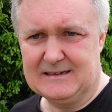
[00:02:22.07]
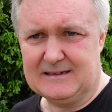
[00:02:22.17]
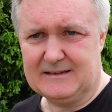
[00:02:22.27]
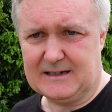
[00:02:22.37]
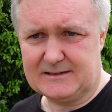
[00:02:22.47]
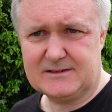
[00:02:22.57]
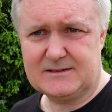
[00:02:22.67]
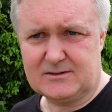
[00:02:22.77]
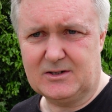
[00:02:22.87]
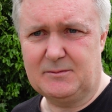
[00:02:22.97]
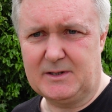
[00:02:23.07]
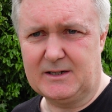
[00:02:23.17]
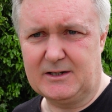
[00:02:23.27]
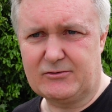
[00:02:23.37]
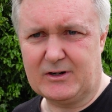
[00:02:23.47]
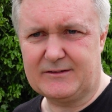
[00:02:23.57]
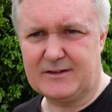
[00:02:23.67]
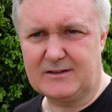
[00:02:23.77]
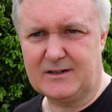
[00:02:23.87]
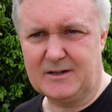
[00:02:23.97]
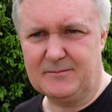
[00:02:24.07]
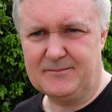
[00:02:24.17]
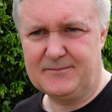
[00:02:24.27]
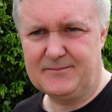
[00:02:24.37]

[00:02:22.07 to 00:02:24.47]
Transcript: And that's going to be an interesting time.